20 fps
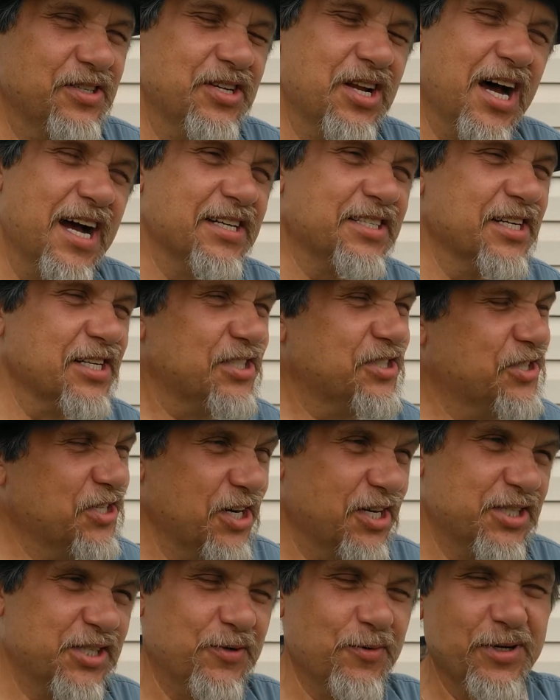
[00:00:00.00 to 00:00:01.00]
nice
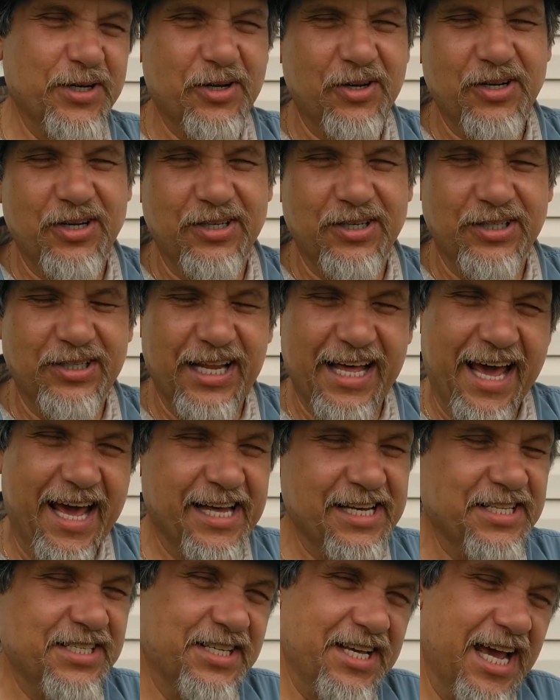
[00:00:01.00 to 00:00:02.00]
industrial
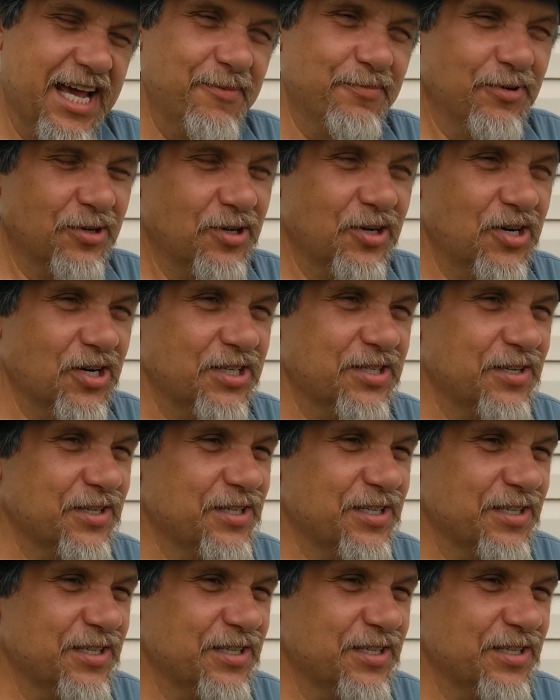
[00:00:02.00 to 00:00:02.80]
landscape look.